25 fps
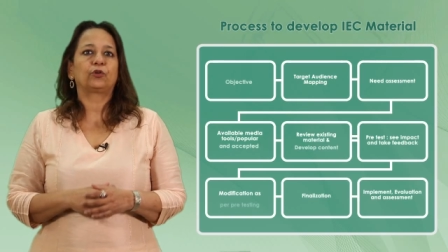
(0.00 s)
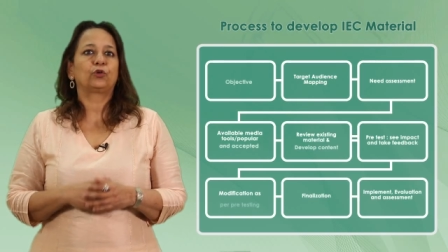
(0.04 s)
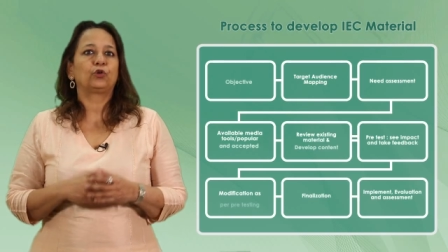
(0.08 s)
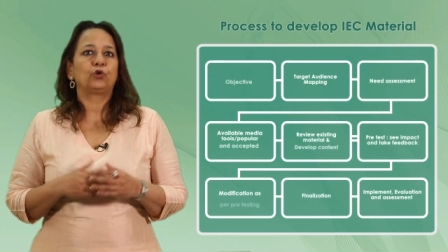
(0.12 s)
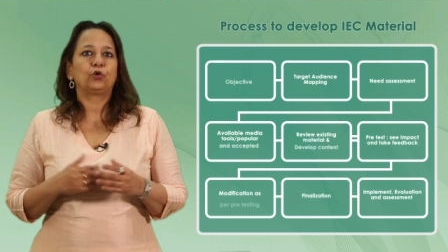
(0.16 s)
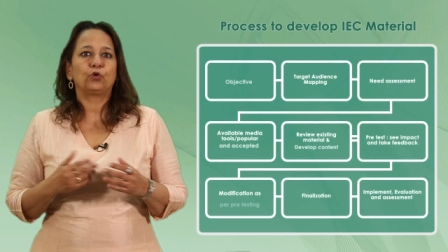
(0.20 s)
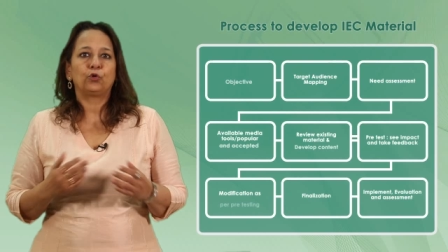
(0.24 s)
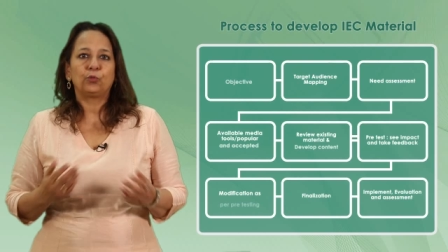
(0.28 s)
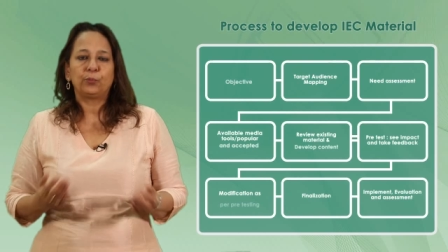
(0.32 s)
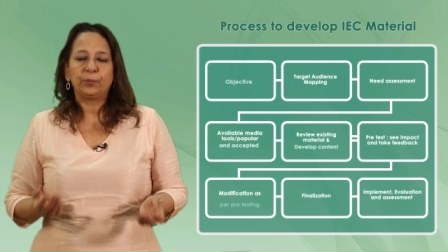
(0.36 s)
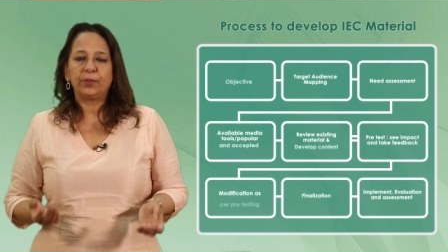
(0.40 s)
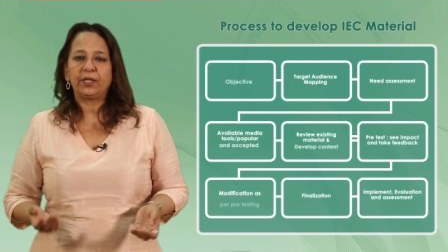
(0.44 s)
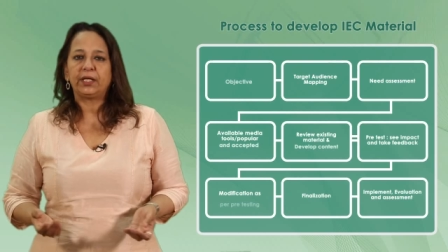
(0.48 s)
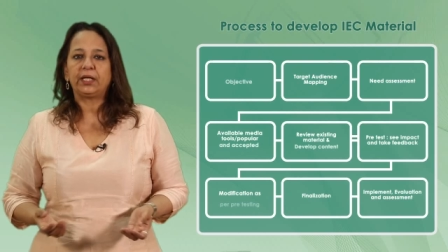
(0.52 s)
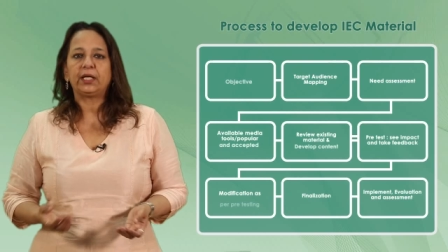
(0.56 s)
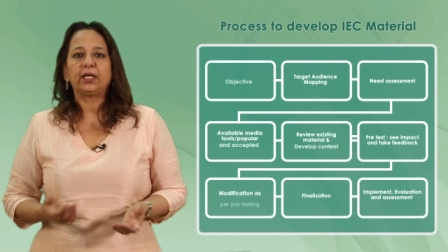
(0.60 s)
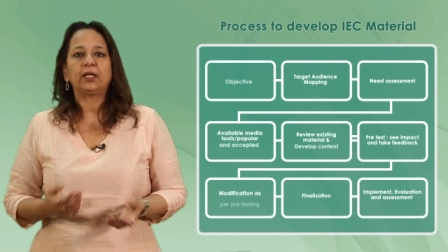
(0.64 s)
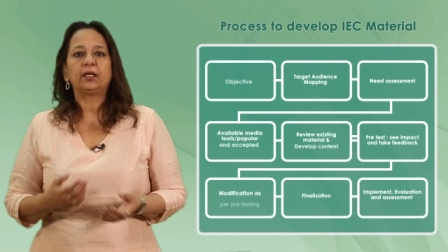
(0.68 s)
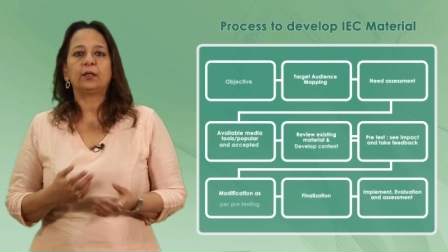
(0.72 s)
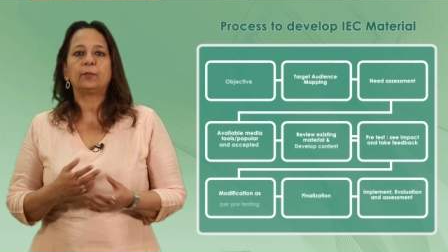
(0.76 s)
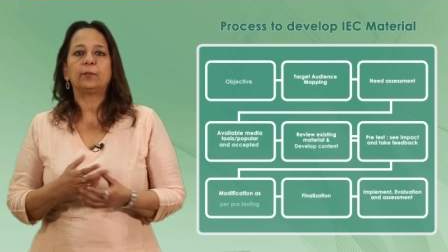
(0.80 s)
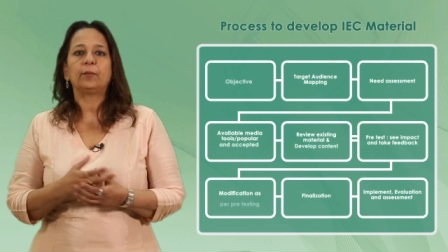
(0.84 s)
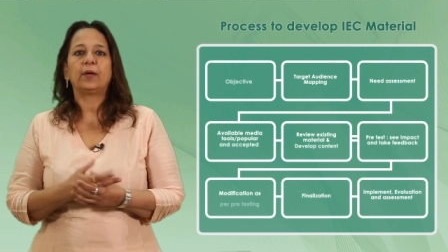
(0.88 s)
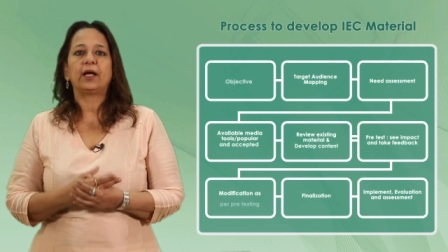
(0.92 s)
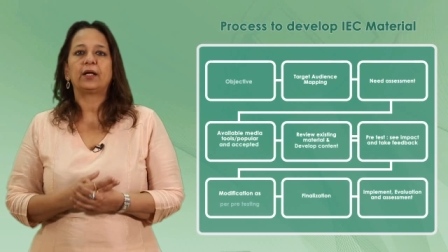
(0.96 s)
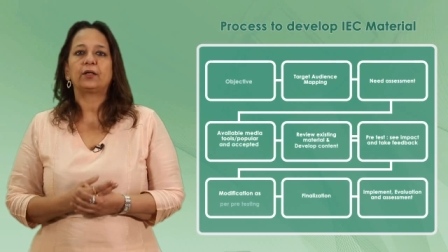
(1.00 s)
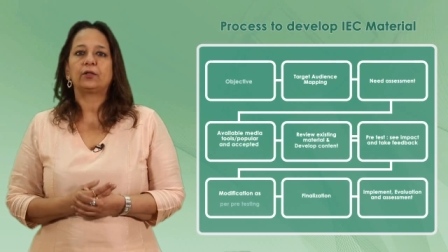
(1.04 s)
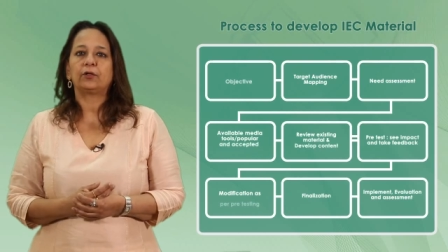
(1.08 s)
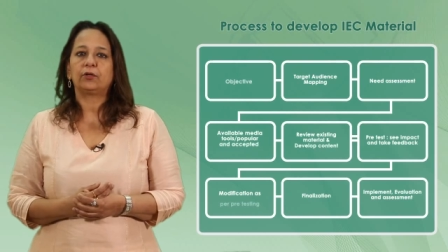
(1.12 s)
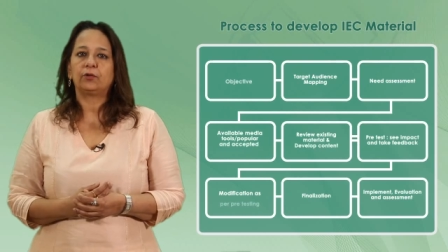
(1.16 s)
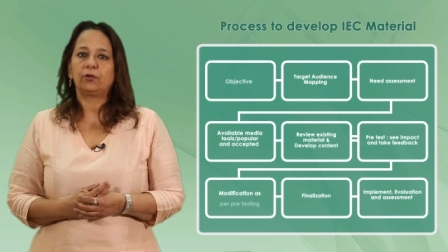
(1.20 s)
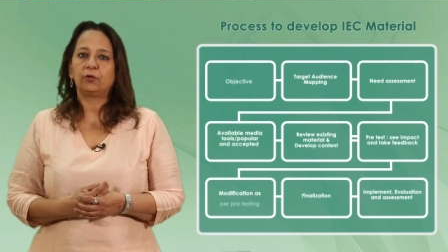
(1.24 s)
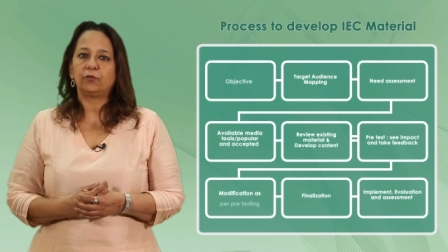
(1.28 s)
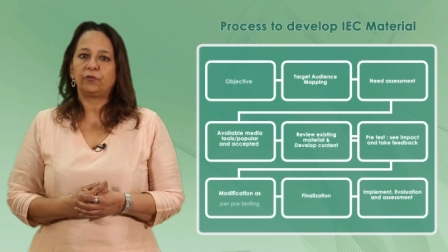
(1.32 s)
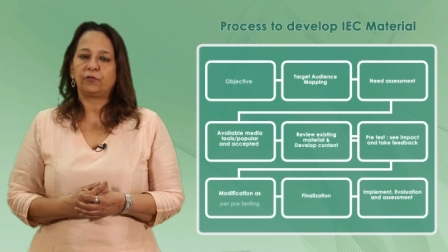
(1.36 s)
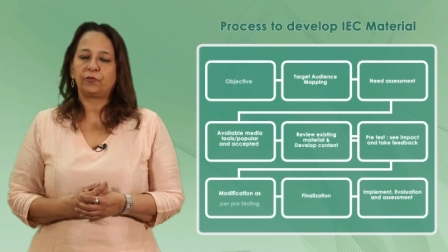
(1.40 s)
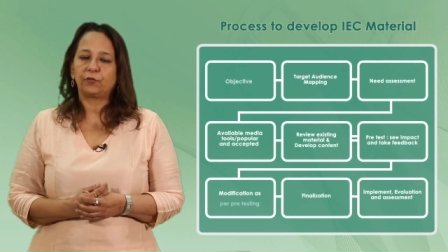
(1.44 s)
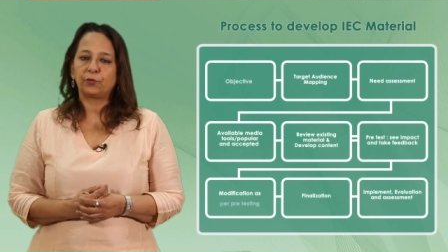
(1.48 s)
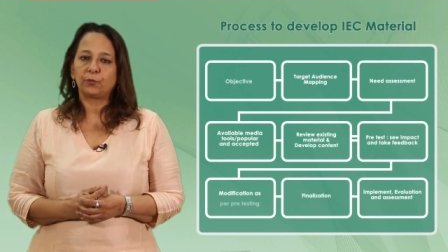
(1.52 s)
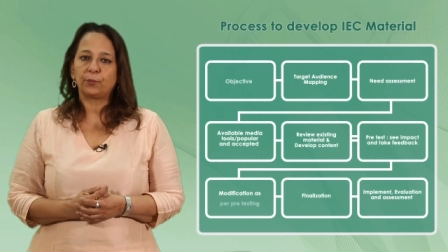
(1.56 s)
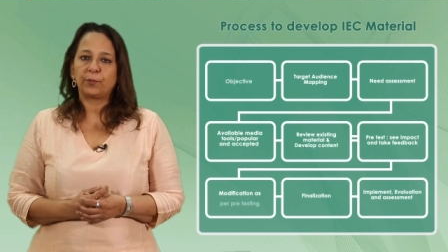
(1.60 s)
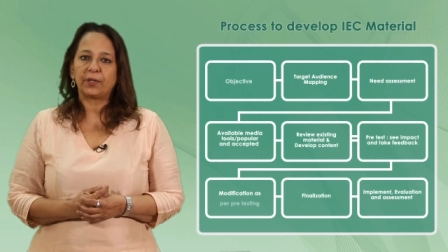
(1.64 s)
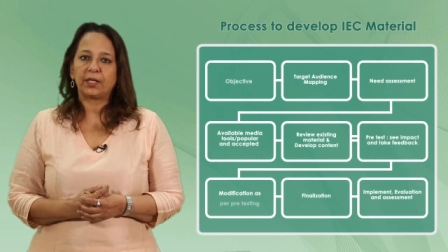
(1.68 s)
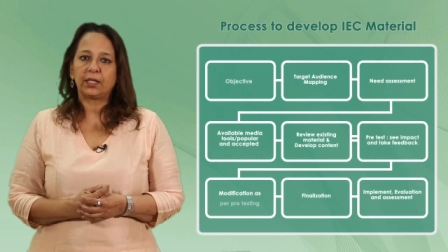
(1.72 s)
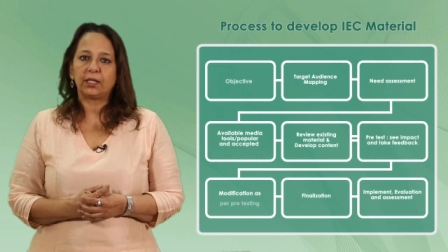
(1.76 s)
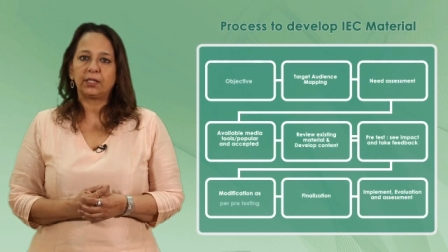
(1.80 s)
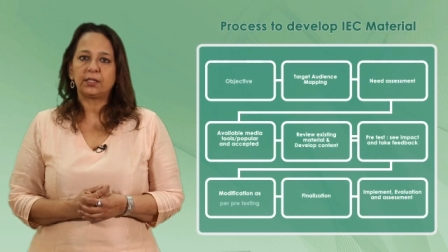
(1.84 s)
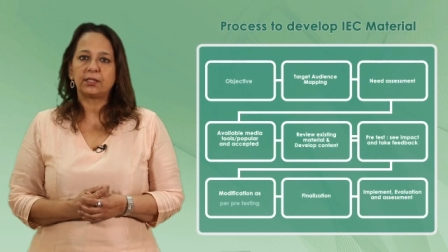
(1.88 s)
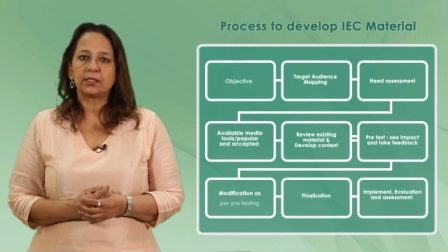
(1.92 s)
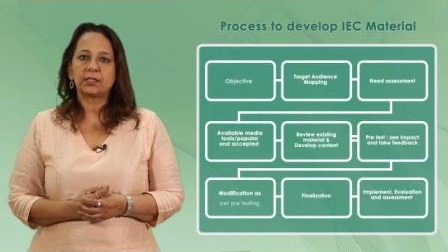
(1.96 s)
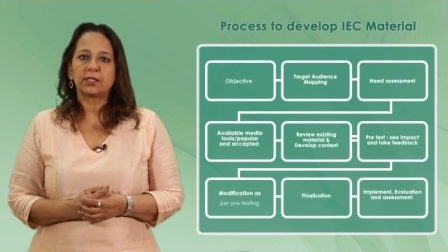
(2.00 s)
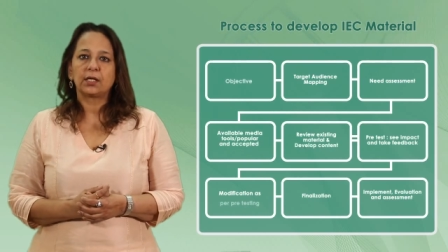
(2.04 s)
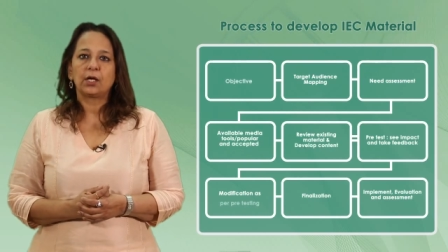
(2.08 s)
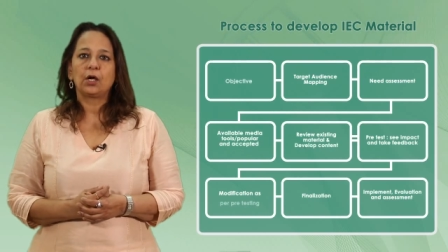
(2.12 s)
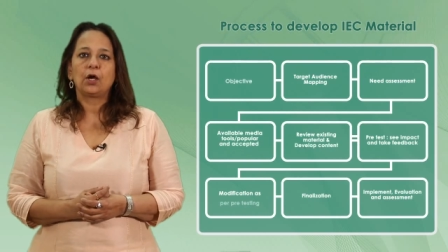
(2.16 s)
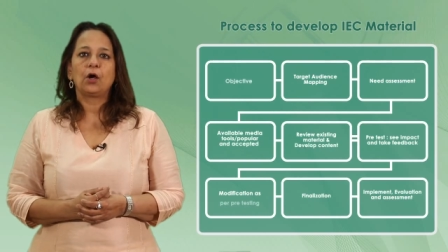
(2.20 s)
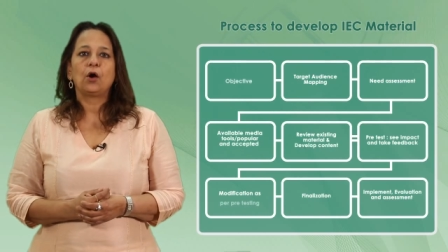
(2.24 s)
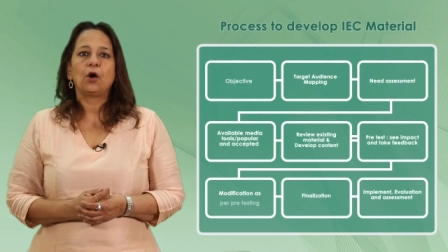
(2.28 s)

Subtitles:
globally in a matter of few minutes,